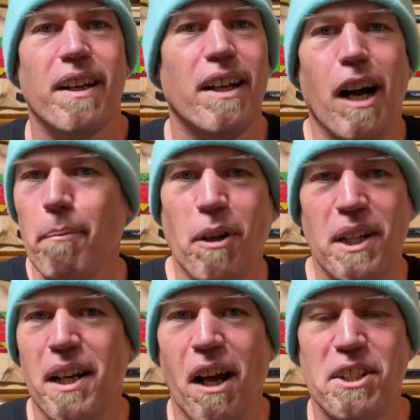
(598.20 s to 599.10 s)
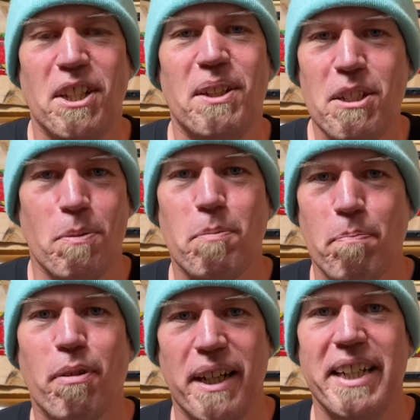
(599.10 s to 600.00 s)
I'm not going to lie to you, this was
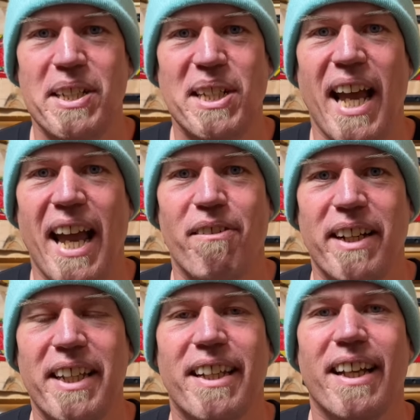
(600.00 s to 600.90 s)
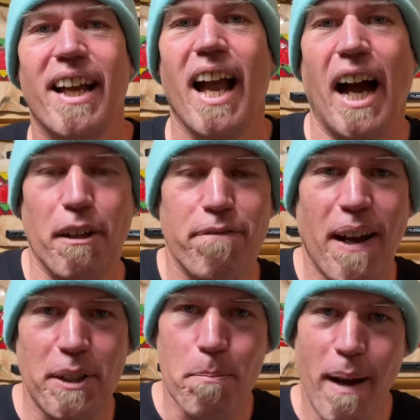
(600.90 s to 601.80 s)
pretty scary. And I
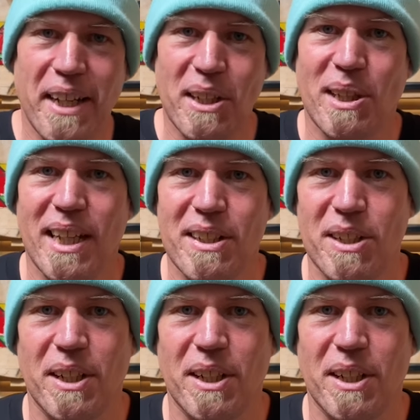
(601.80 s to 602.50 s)
found the main things that could